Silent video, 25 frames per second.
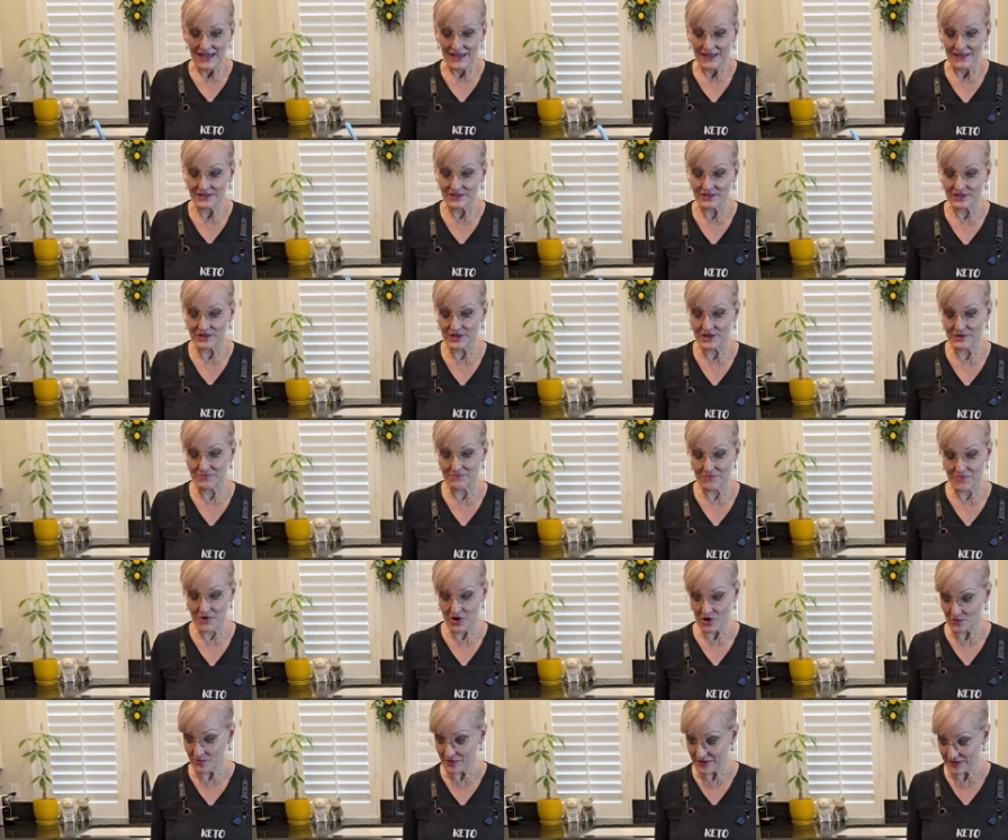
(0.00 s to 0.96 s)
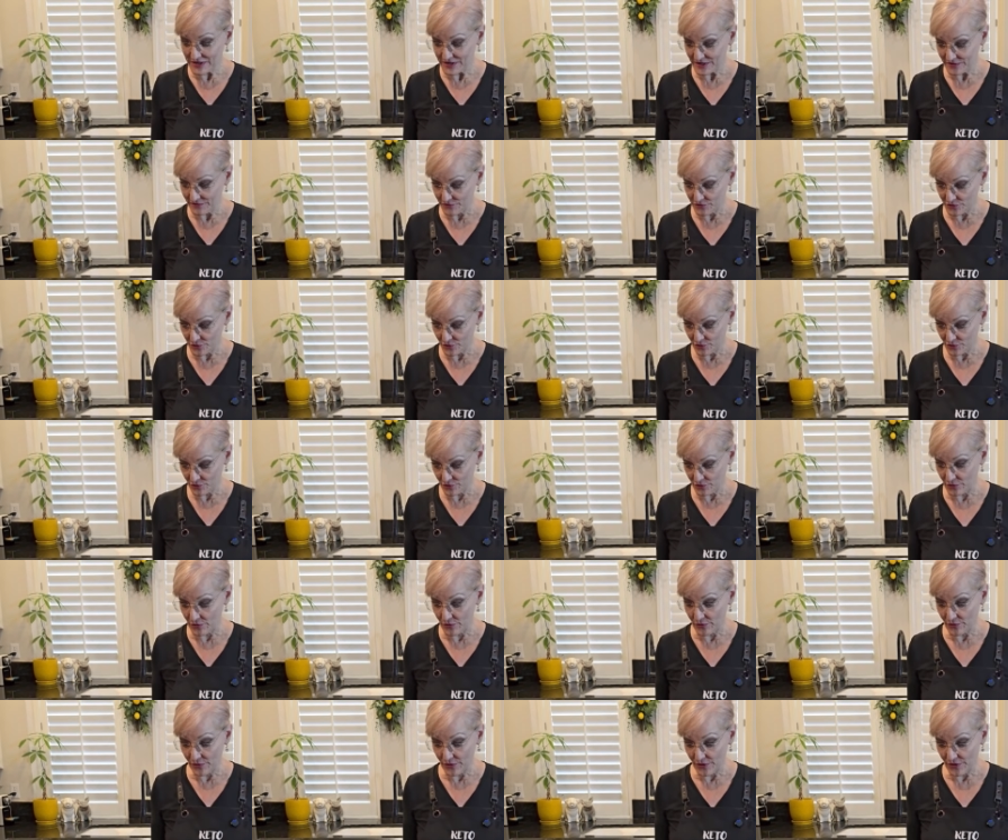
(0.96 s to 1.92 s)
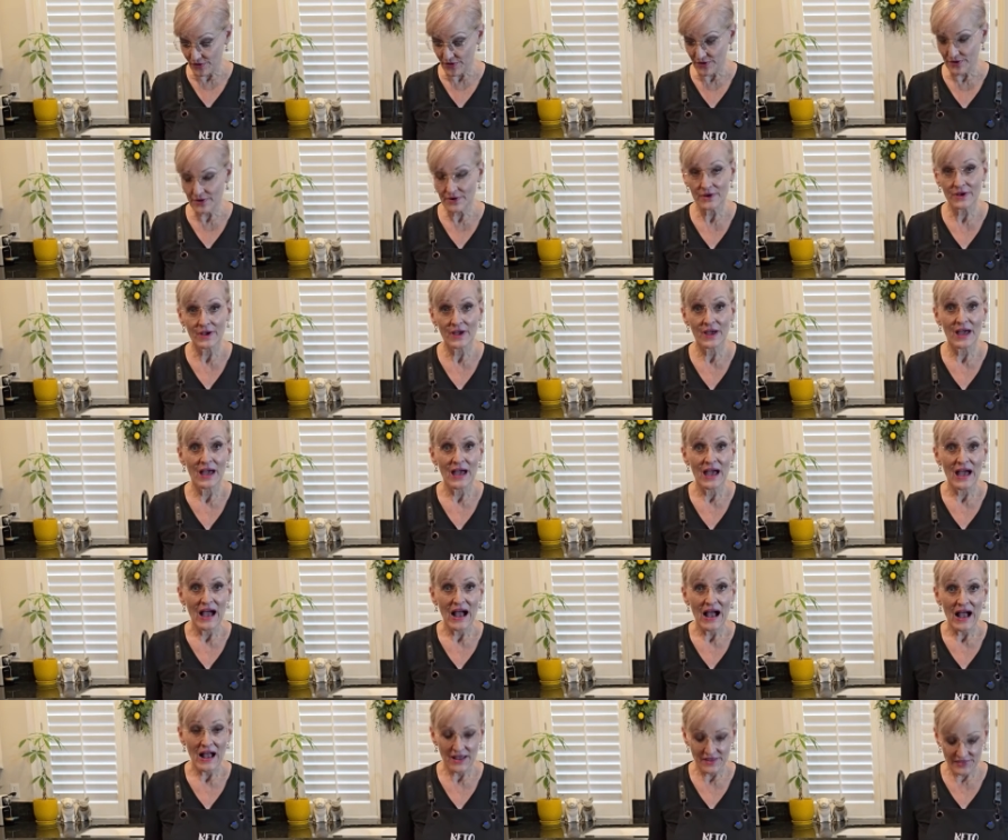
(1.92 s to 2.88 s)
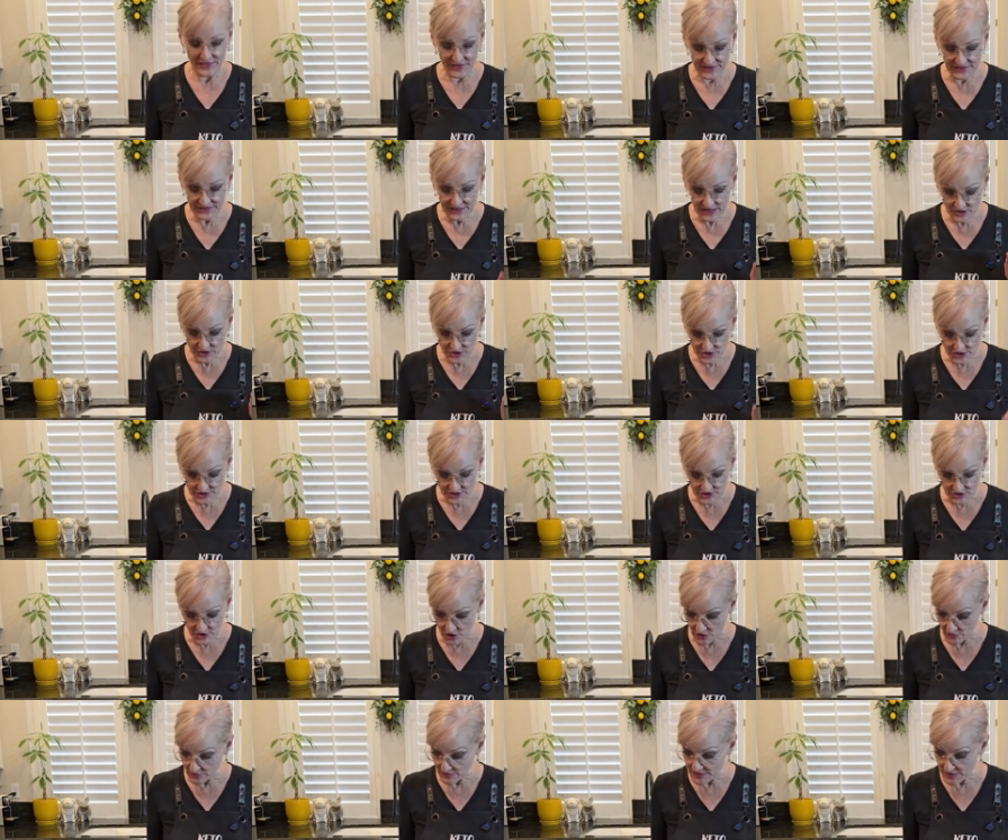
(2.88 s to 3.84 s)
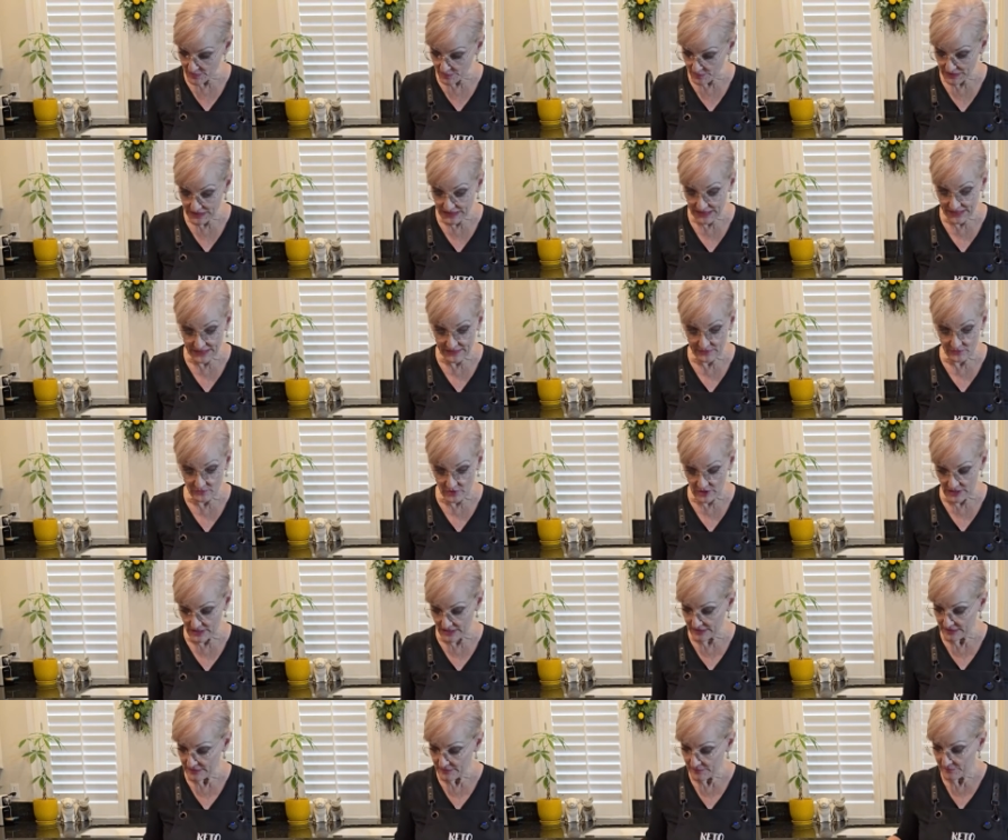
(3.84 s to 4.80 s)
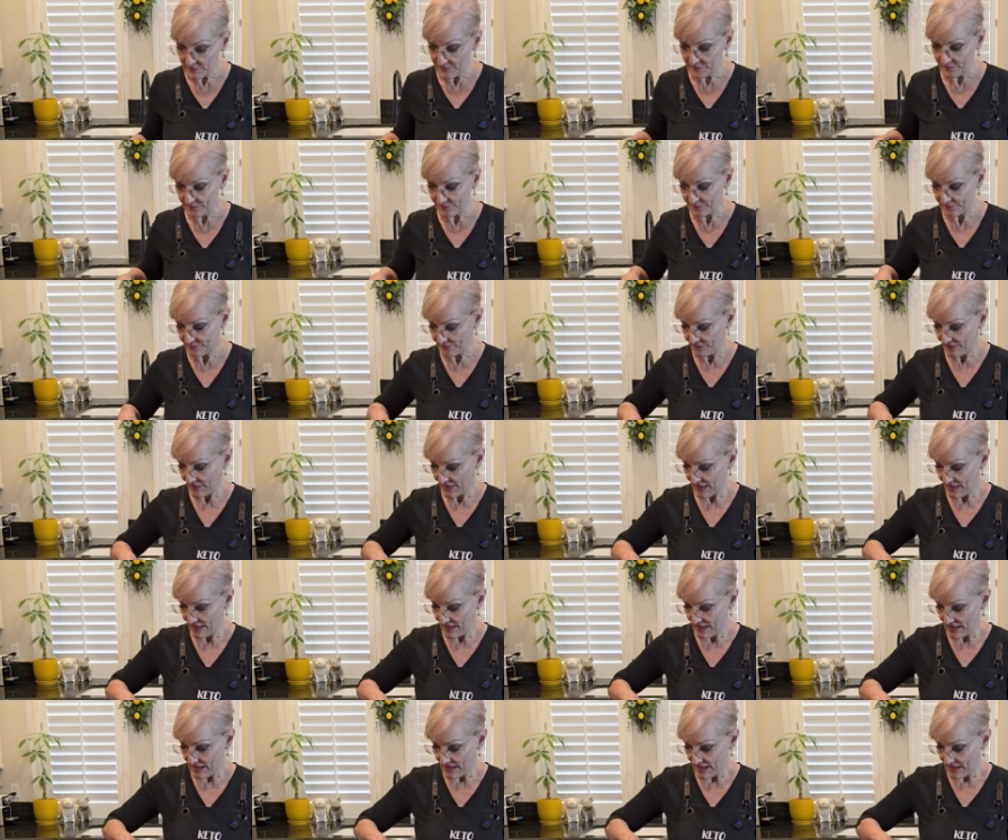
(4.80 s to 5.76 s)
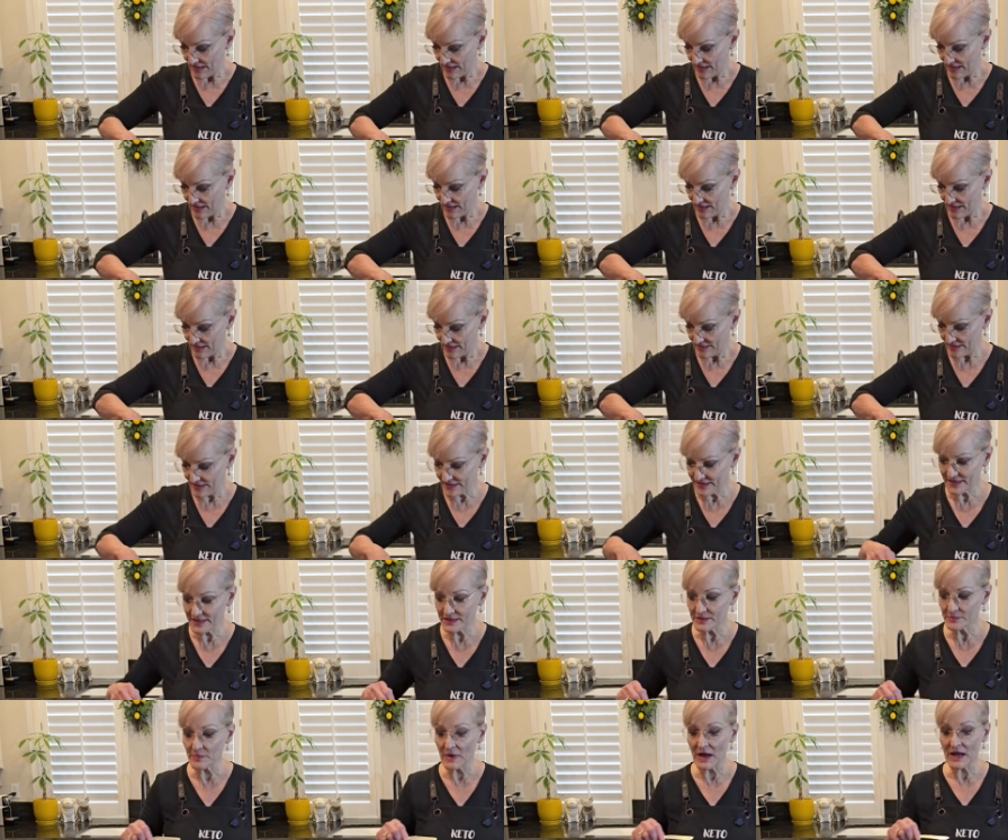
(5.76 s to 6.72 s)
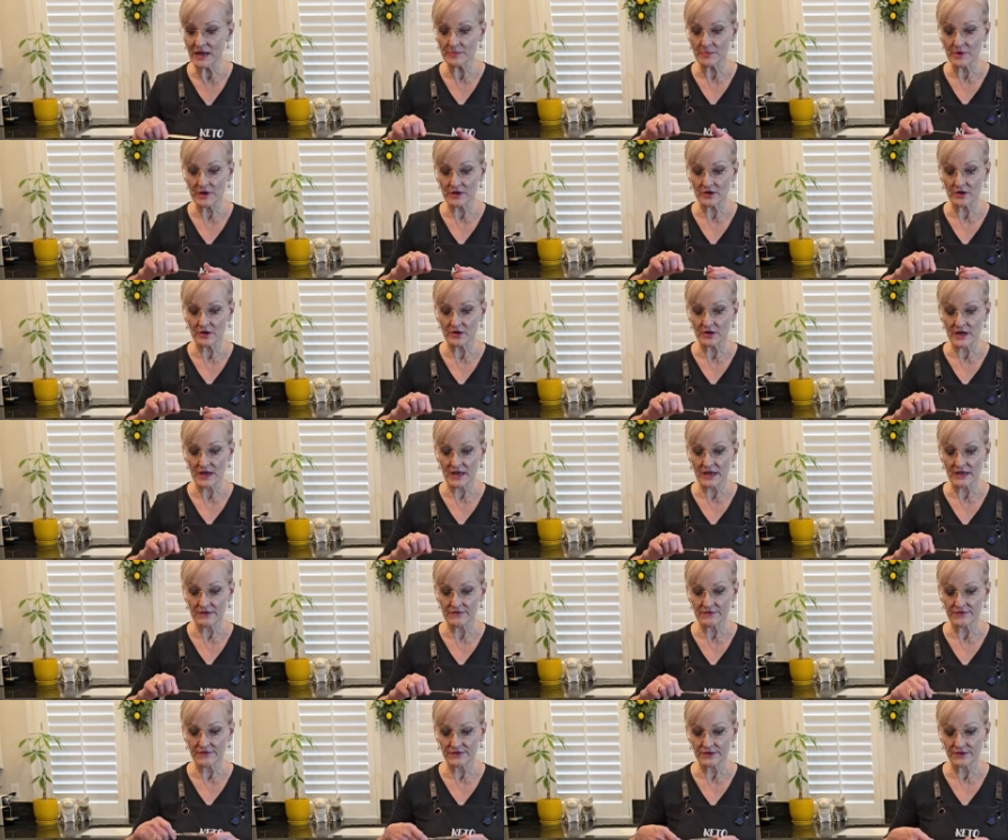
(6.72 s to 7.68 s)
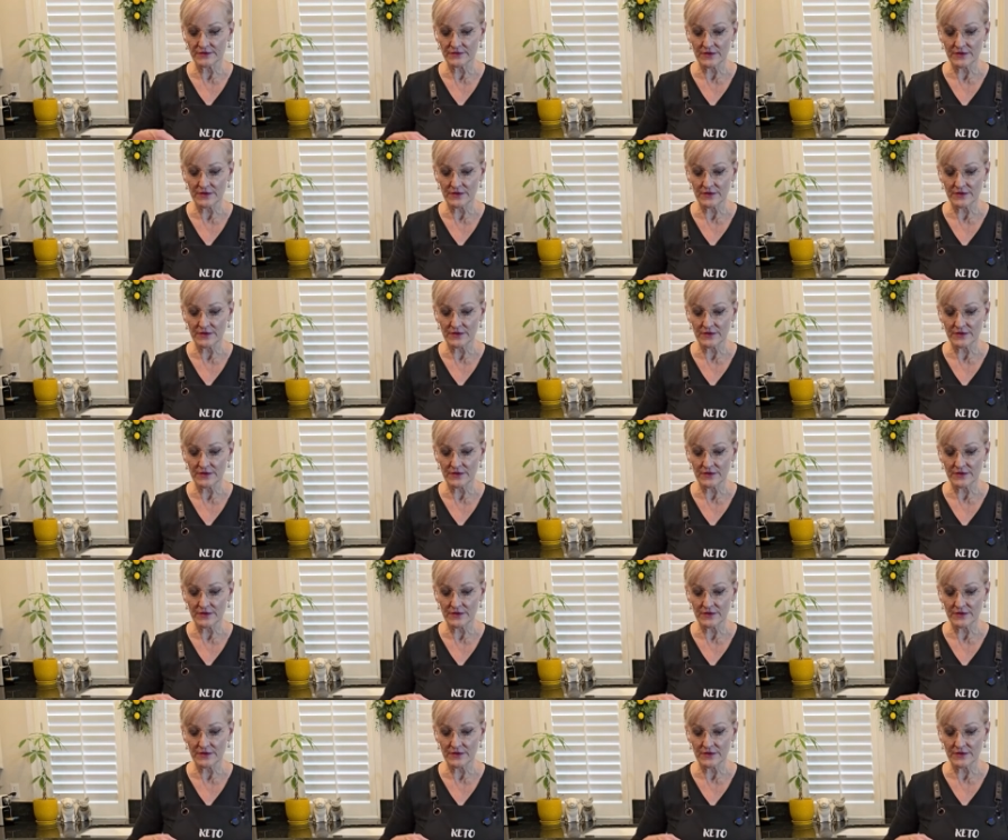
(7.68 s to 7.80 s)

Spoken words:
It's the moment of truth. I think I should start with a plain one. This is my butter knife.